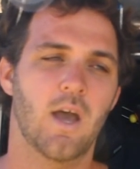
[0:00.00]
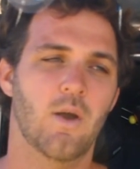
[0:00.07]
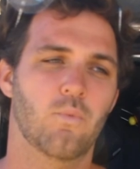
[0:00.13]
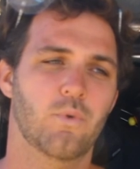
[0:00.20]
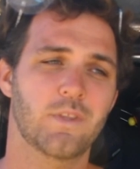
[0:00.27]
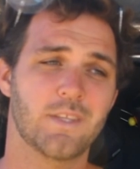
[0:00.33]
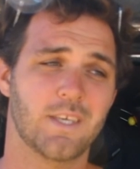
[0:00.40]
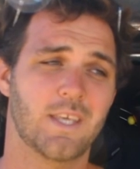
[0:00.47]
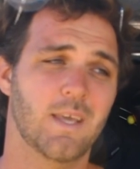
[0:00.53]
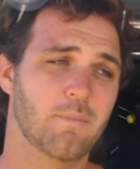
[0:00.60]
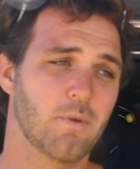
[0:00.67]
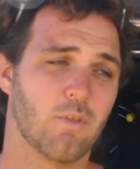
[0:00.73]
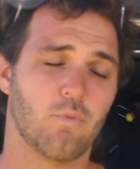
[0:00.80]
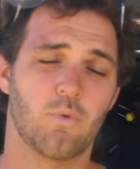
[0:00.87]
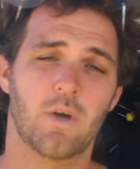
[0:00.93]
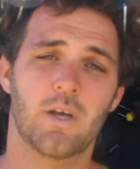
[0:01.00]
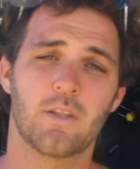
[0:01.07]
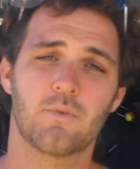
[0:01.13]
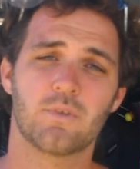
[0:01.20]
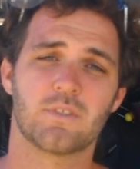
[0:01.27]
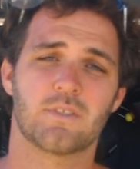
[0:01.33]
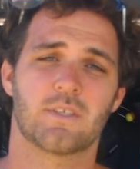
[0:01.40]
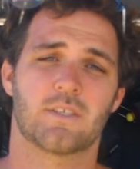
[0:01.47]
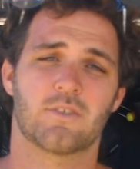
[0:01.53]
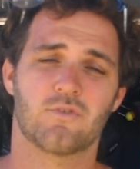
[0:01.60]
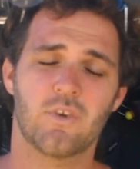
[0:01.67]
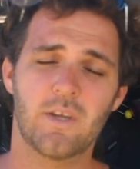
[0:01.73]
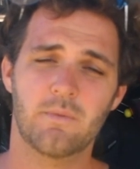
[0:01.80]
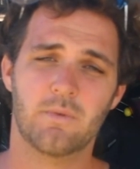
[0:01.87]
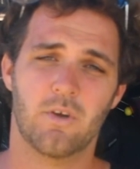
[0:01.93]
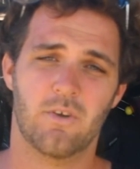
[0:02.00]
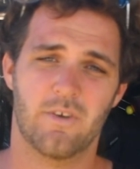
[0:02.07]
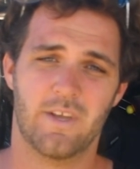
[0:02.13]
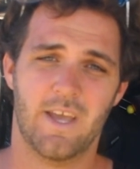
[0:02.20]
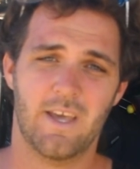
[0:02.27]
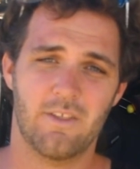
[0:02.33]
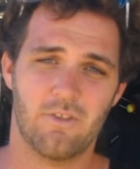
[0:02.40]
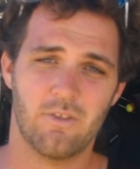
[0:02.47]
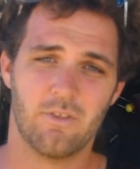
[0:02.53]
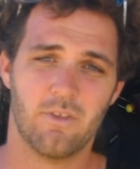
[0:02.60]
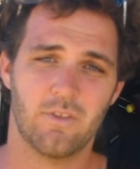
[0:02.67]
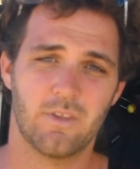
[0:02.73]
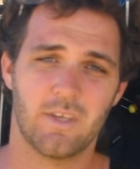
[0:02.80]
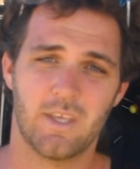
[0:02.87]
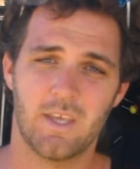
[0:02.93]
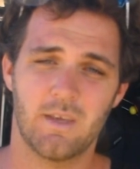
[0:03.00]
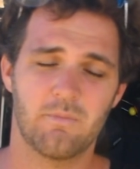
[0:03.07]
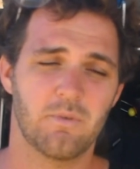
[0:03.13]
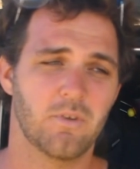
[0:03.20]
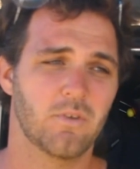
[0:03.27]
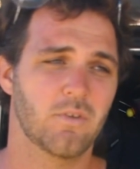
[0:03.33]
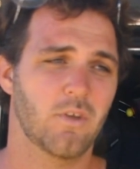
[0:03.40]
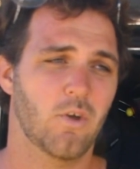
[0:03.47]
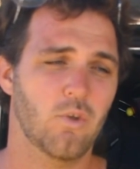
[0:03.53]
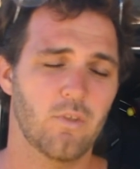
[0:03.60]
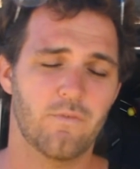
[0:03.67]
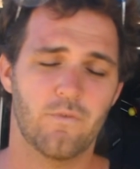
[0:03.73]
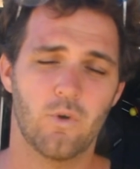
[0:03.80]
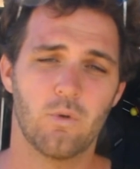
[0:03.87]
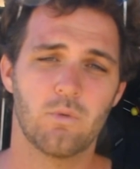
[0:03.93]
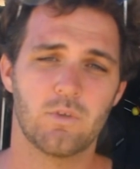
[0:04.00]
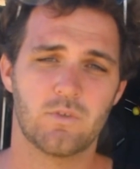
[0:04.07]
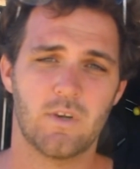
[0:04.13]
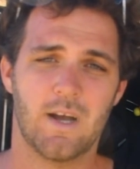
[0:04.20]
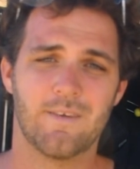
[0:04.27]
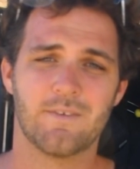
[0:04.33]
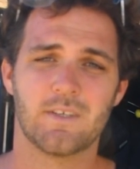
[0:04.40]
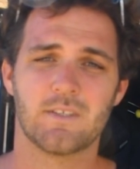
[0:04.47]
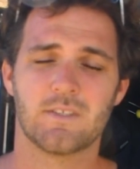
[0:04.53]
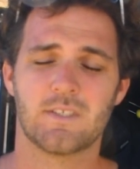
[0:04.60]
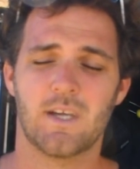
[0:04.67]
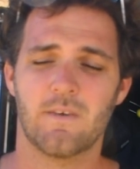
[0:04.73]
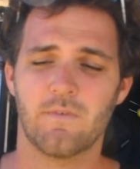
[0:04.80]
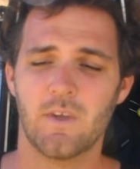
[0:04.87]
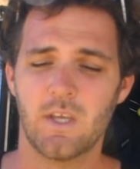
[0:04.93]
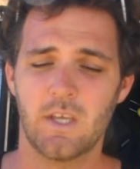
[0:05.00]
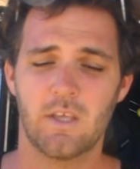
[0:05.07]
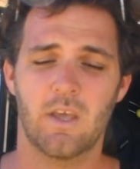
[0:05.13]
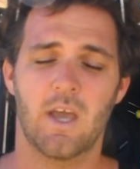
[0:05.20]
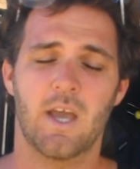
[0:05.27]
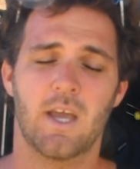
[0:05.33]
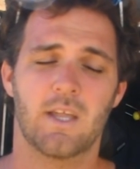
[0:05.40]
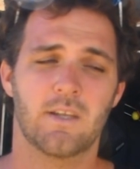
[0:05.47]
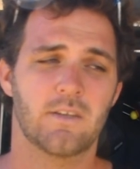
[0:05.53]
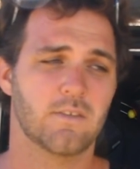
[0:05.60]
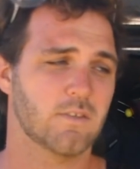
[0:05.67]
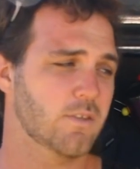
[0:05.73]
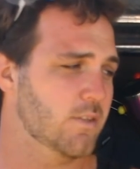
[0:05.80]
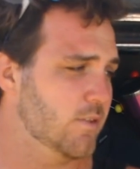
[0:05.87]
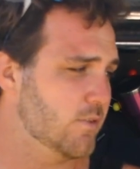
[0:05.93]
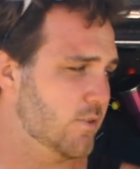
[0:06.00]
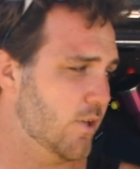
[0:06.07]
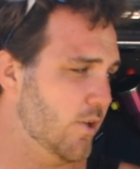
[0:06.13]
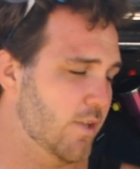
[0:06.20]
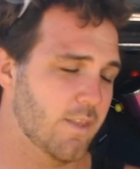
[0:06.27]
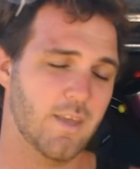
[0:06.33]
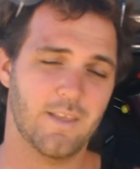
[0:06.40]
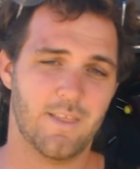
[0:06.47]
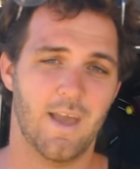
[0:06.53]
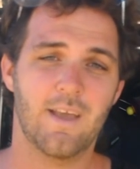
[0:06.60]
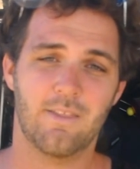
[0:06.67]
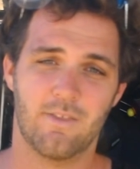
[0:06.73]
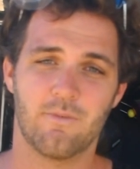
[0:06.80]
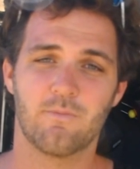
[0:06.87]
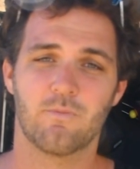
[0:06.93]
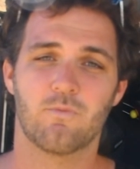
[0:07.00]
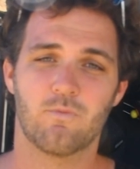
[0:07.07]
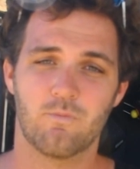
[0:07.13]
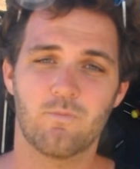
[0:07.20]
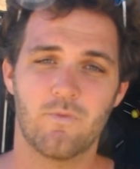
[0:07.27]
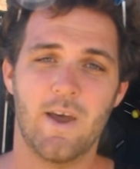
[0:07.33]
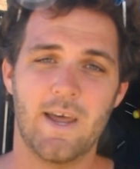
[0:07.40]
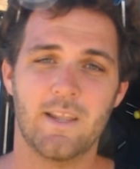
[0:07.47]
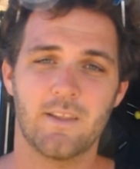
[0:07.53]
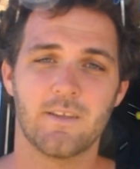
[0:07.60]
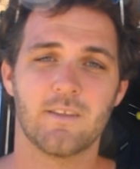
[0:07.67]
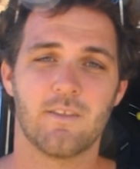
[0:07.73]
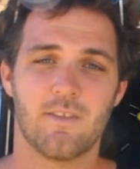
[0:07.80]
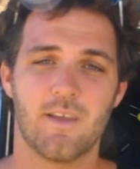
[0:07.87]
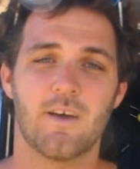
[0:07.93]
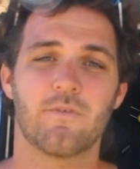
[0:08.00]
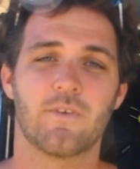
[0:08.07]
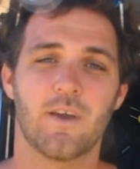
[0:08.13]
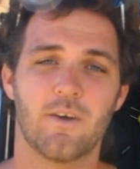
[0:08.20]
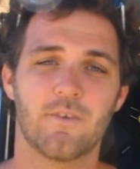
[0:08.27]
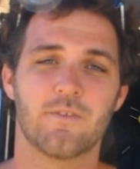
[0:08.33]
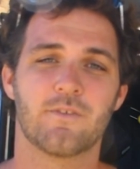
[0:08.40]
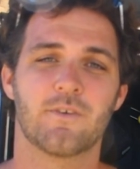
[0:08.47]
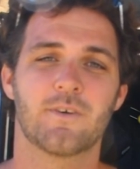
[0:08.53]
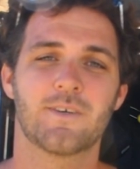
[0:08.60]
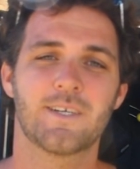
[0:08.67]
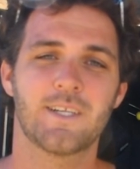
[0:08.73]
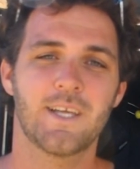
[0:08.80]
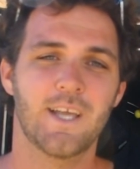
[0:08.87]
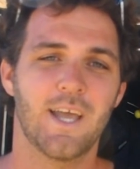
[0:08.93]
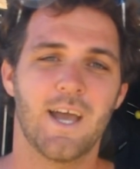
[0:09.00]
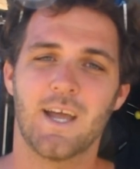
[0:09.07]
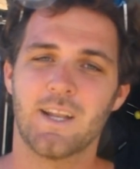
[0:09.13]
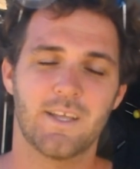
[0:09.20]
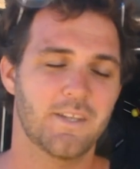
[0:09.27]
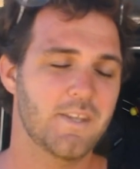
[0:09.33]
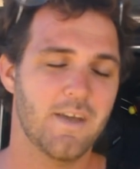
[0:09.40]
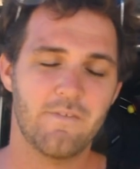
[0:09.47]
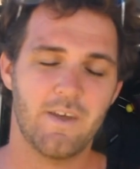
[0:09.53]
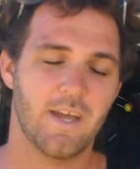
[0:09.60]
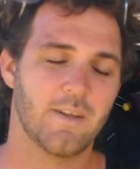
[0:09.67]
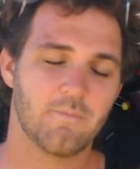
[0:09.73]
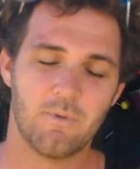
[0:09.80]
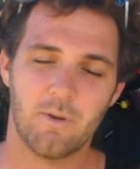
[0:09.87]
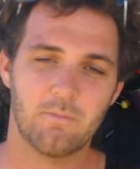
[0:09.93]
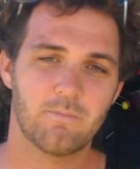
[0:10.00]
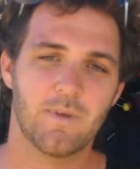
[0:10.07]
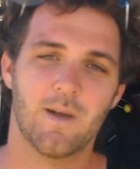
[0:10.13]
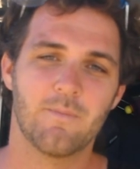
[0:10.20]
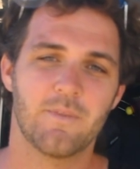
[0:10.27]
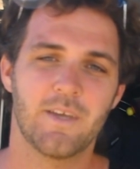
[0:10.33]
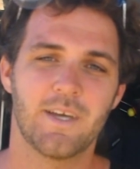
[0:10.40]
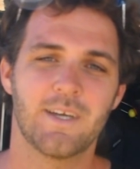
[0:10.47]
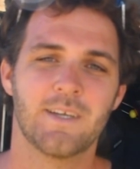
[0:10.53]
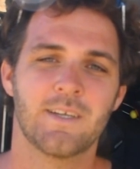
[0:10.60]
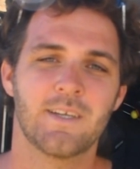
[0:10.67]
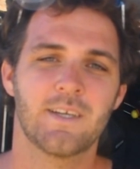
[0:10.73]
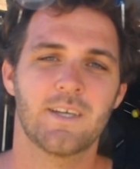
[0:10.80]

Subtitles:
With the Gibb as well, there was extreme corrugations on the Gibb and all the four-wheel driving and stuff, and so it's had some rattling stuff going through it, and it never had a problem up there.